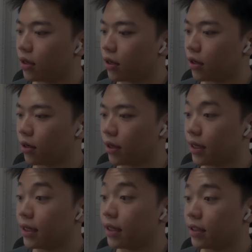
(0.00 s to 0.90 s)
uh,
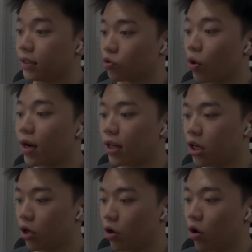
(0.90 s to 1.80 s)
it is right
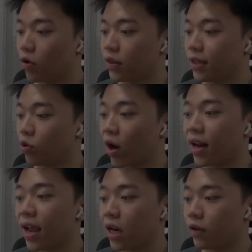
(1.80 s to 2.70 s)
here on the right
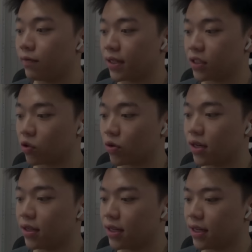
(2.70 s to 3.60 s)
hand of my
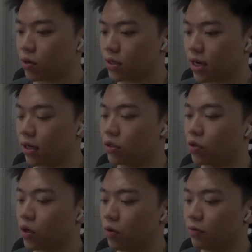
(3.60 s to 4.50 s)
screen, the Delta
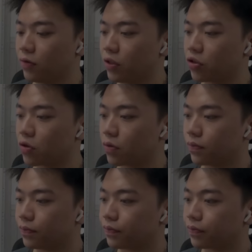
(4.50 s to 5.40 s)
Executor feature.
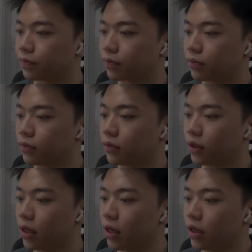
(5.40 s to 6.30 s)

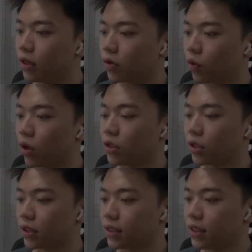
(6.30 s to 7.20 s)
Of course, as
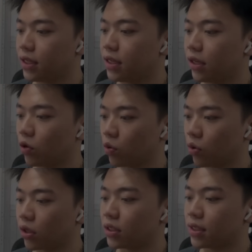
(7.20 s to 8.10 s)
you can see, it
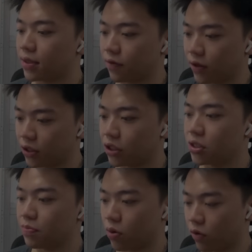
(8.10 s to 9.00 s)
works, it
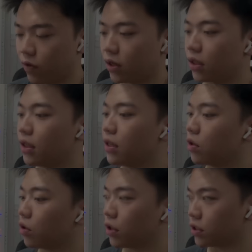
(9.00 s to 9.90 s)
functions perfectly,
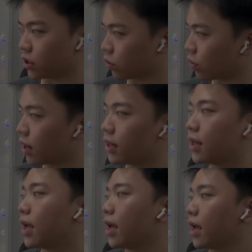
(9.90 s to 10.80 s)
it's
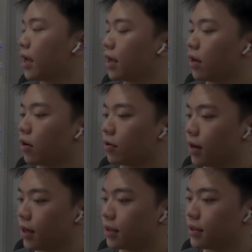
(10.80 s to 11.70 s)
great.
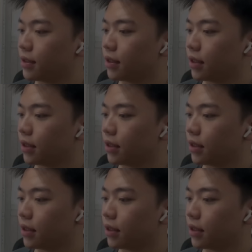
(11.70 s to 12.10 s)
Alright.